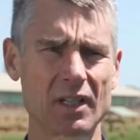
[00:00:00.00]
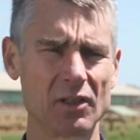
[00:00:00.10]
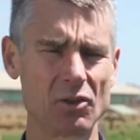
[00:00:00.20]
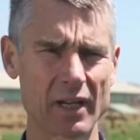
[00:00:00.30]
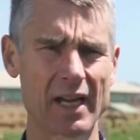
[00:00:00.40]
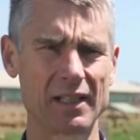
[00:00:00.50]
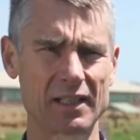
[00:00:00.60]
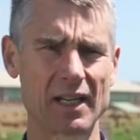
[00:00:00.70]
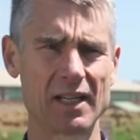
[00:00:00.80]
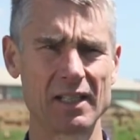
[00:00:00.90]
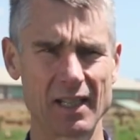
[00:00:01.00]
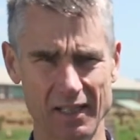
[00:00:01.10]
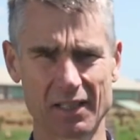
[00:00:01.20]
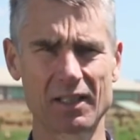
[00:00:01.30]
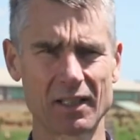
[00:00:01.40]
can look at and say,
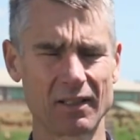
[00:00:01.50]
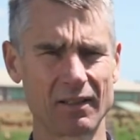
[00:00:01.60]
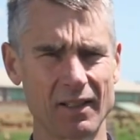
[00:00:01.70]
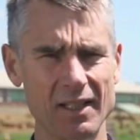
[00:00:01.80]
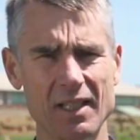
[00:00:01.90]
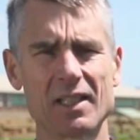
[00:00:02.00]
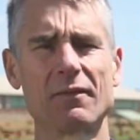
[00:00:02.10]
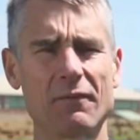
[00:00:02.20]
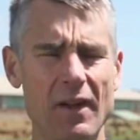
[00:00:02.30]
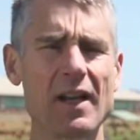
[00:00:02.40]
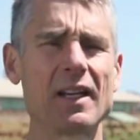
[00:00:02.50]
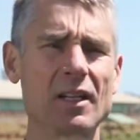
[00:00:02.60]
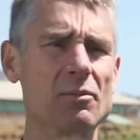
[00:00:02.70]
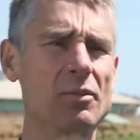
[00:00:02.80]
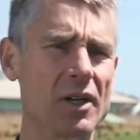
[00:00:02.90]
yes, this is a fair
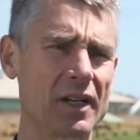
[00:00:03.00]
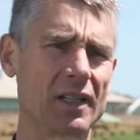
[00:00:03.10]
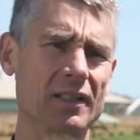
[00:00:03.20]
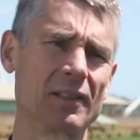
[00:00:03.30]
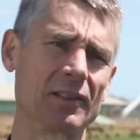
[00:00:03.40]
dinkum product.